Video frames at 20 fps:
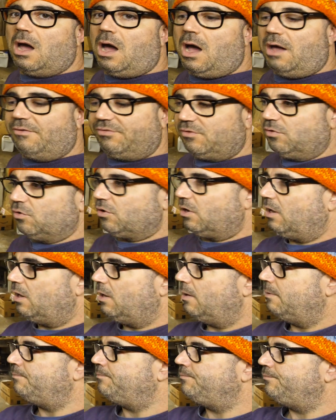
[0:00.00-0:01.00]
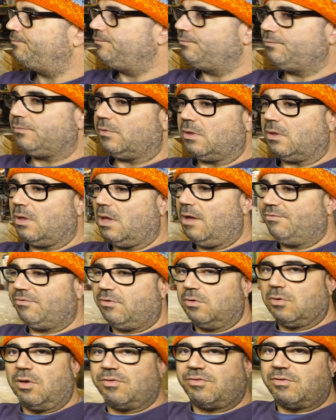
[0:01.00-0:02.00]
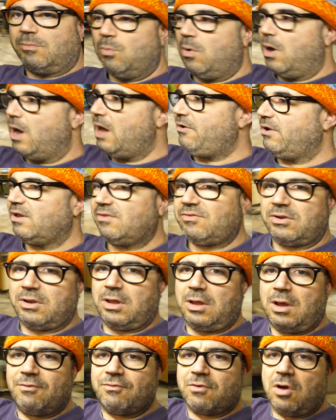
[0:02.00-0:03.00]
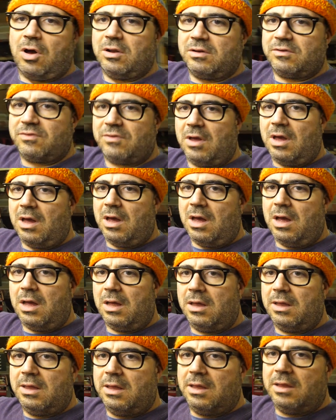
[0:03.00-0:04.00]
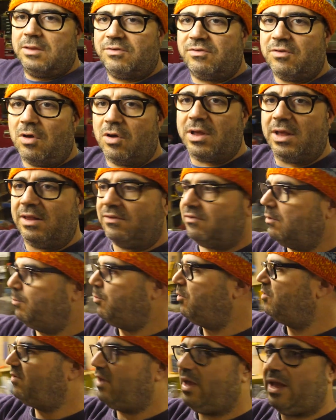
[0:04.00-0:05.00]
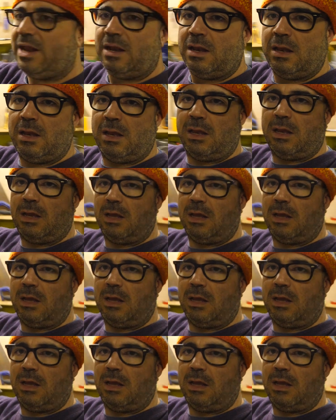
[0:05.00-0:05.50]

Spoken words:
I've still got some wiring to do. I've got sockets to put in